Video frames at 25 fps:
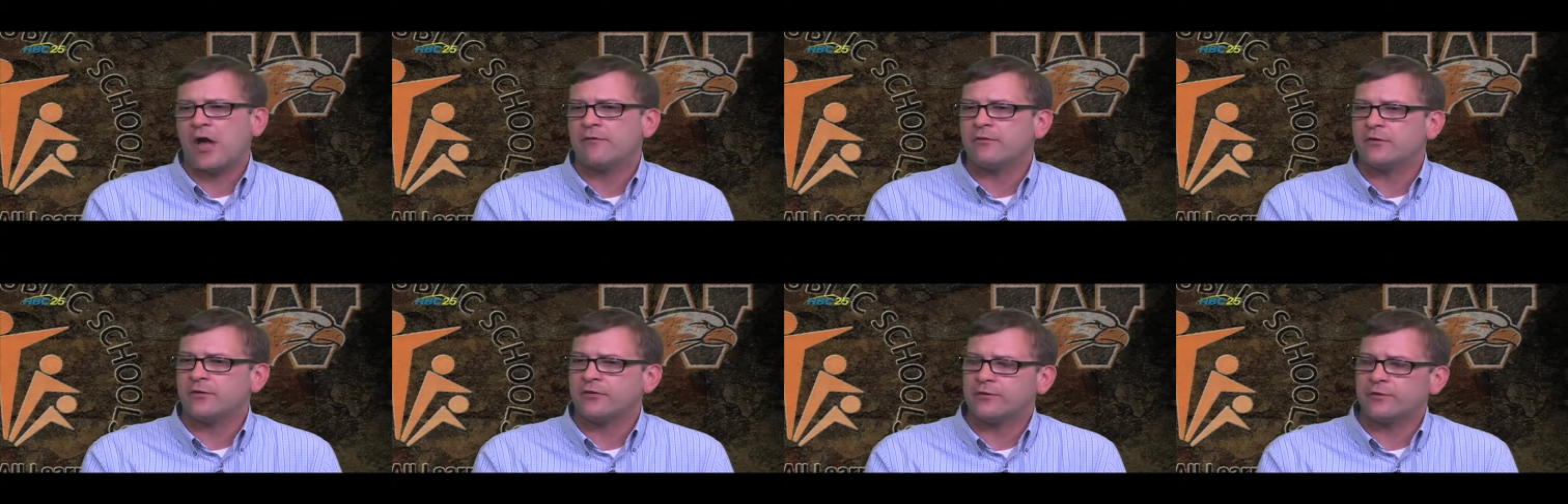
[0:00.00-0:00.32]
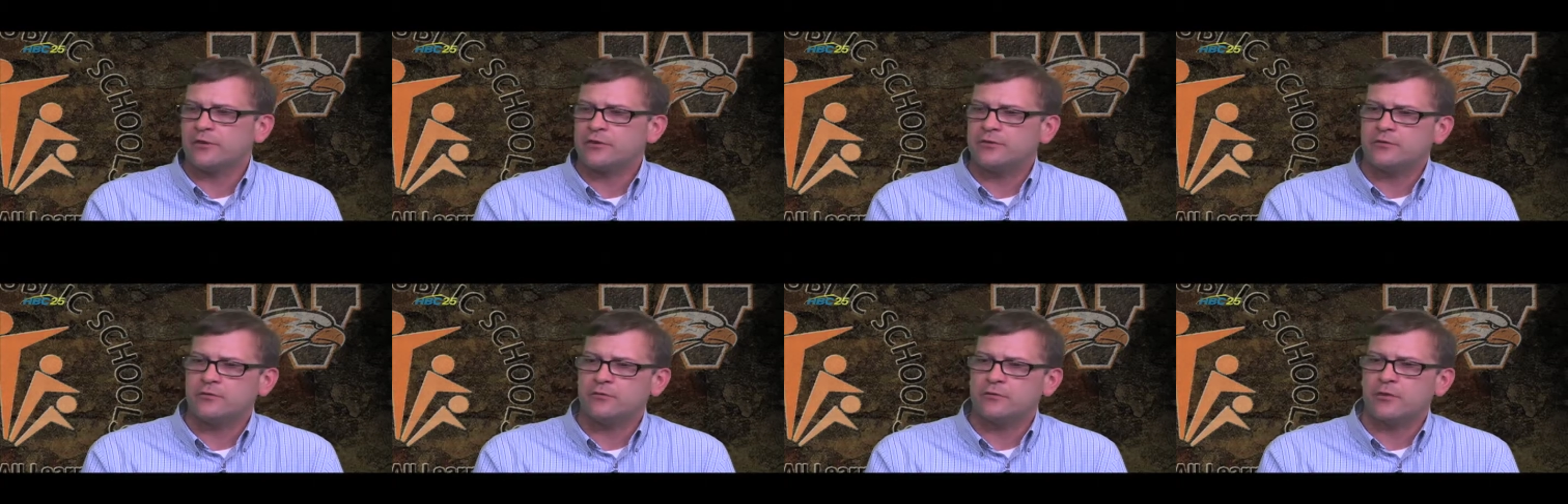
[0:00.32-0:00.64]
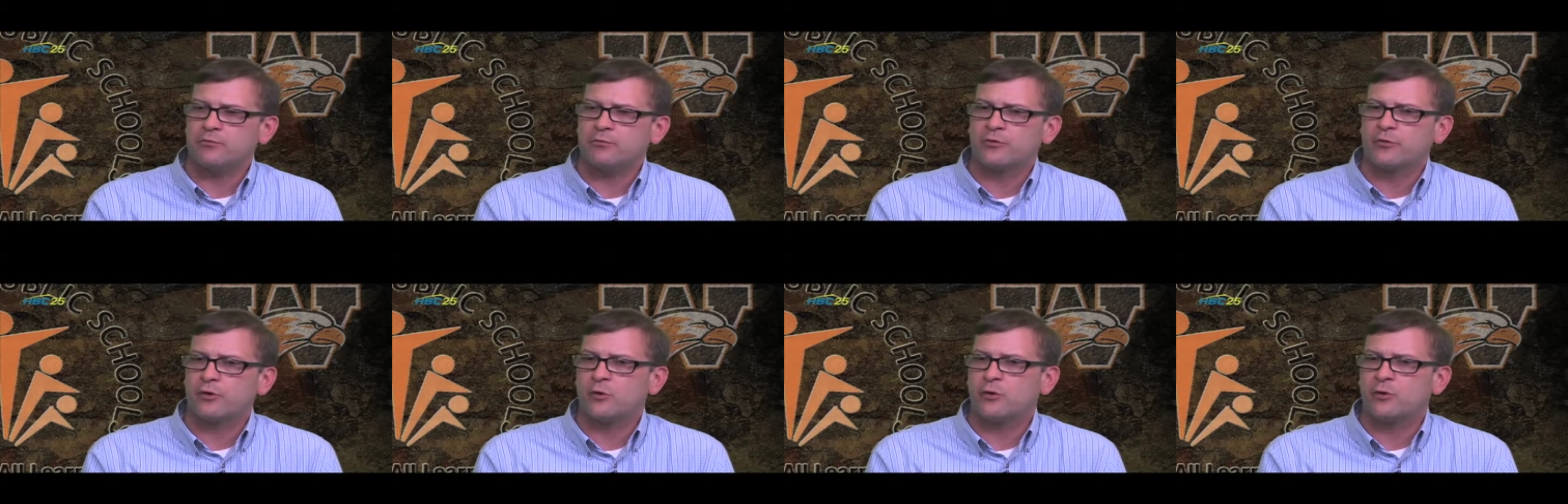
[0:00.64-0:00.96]
obviously, to
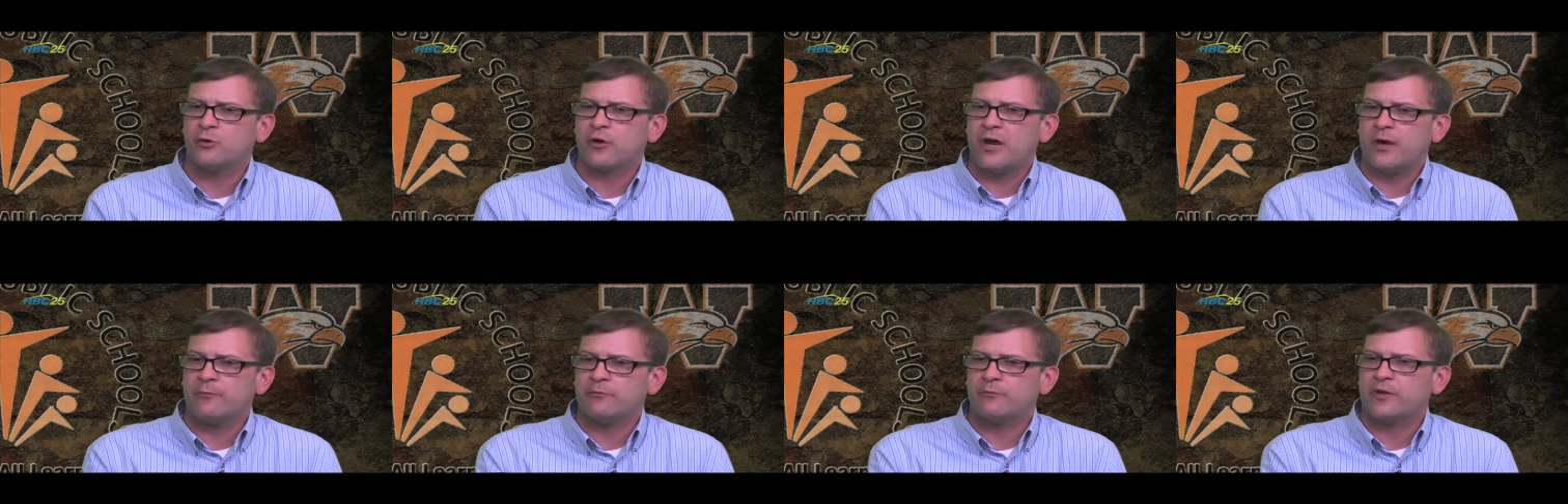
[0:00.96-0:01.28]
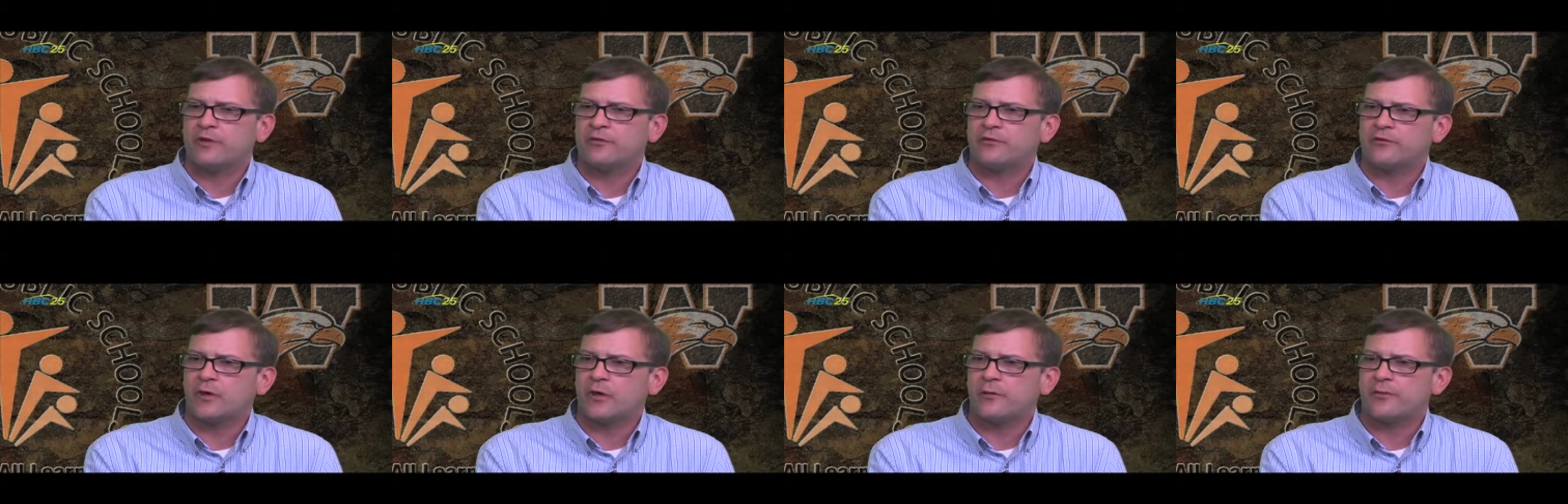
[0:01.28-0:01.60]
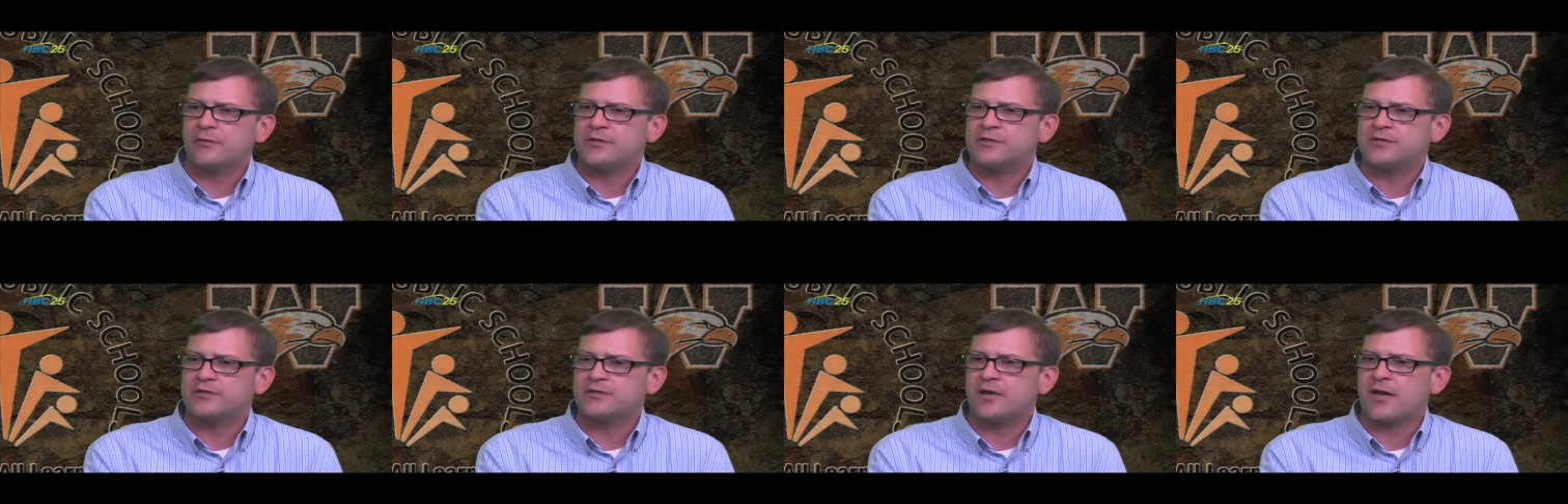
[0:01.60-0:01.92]
the programs at
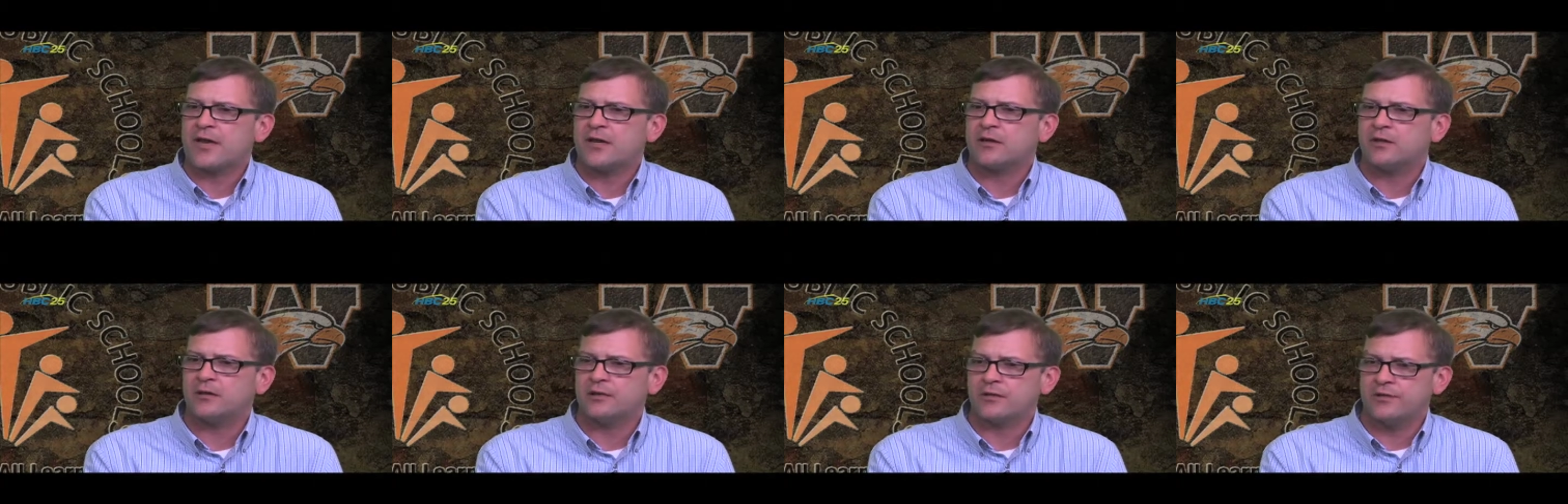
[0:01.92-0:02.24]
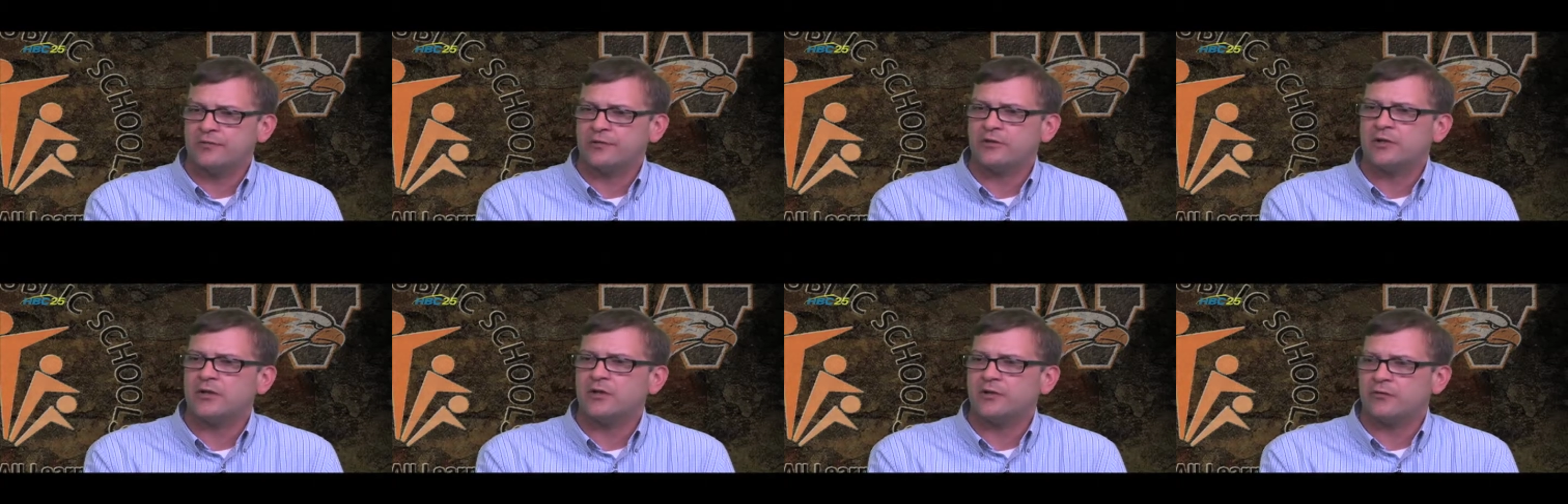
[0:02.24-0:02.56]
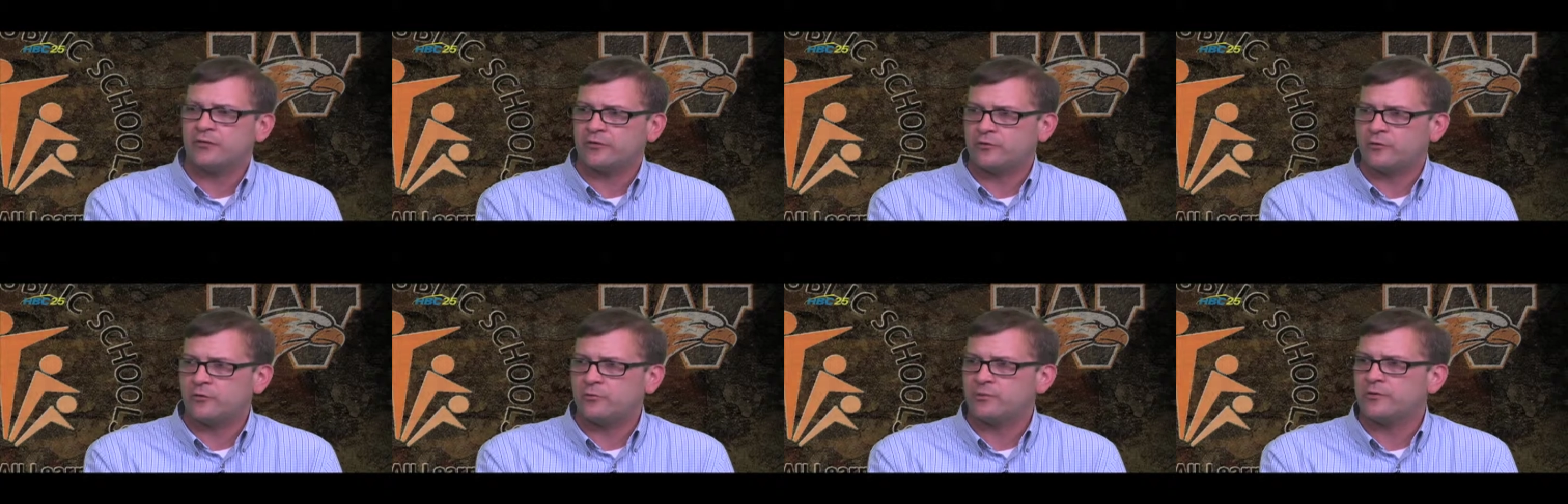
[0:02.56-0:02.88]
Southeast Tech, at least getting
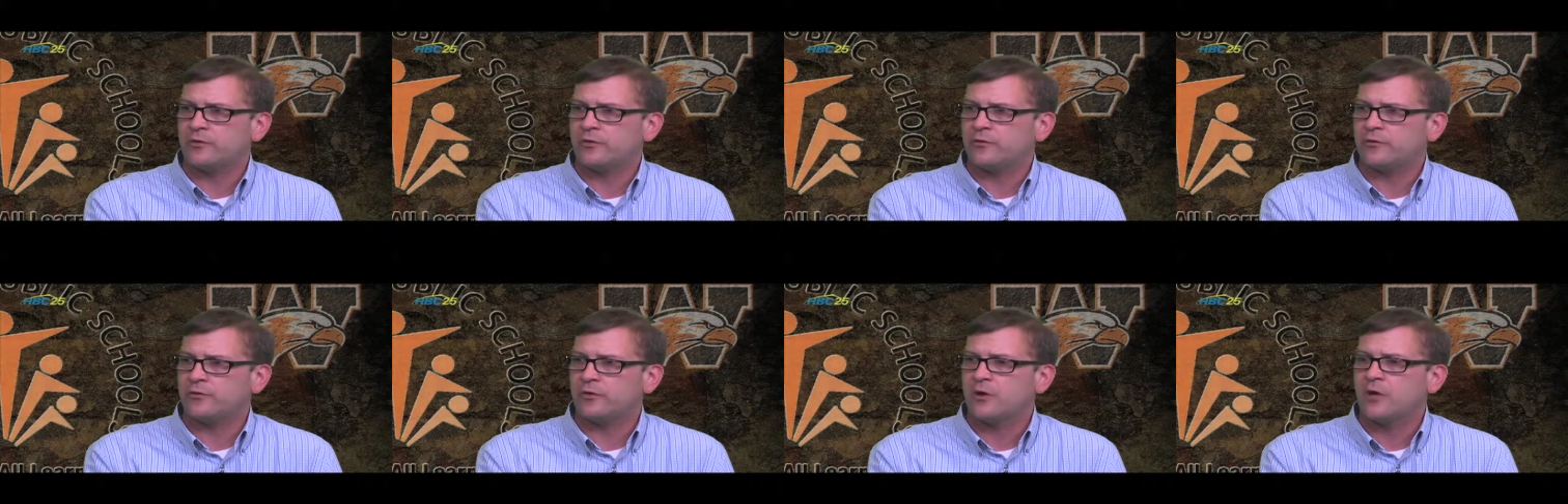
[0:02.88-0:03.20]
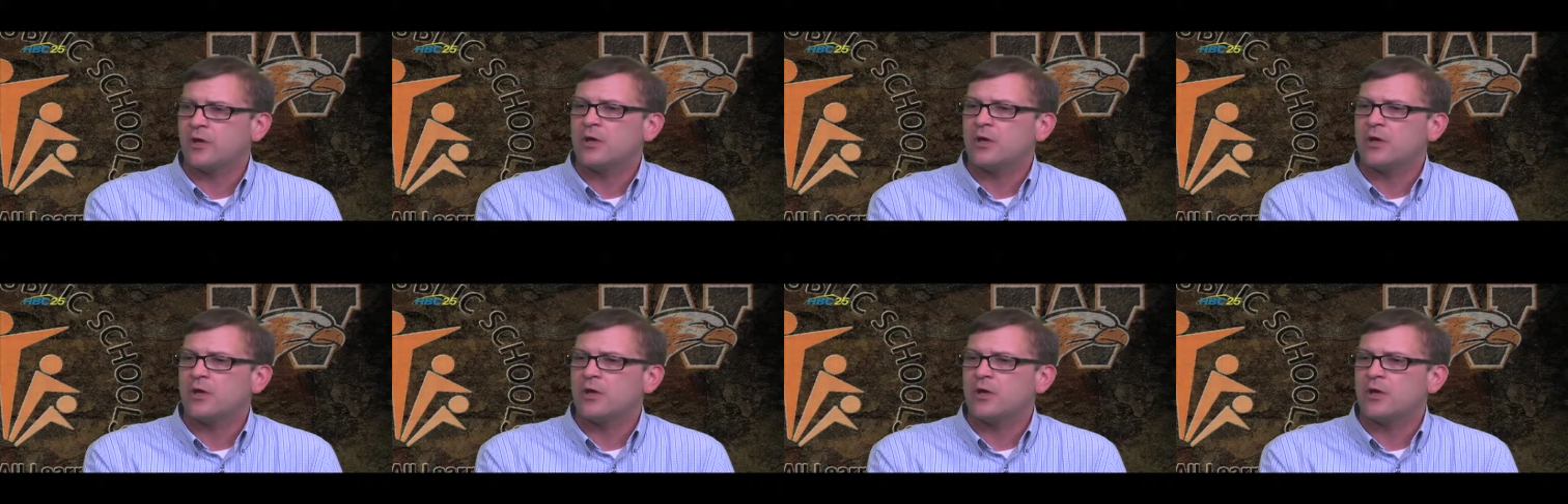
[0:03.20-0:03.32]
students